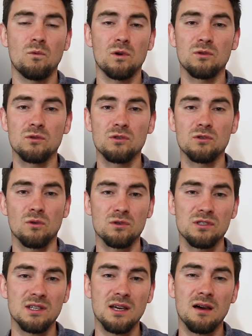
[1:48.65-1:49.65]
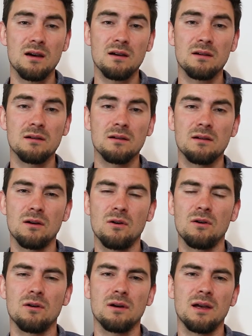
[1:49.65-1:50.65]
want to store cigar
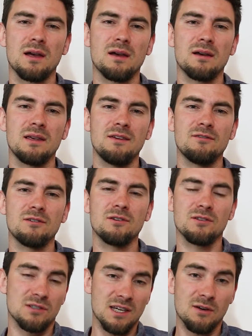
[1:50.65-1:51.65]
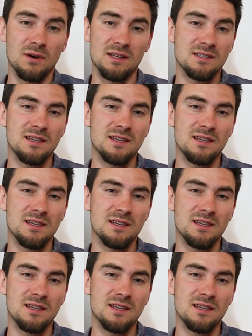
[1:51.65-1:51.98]
or even a secret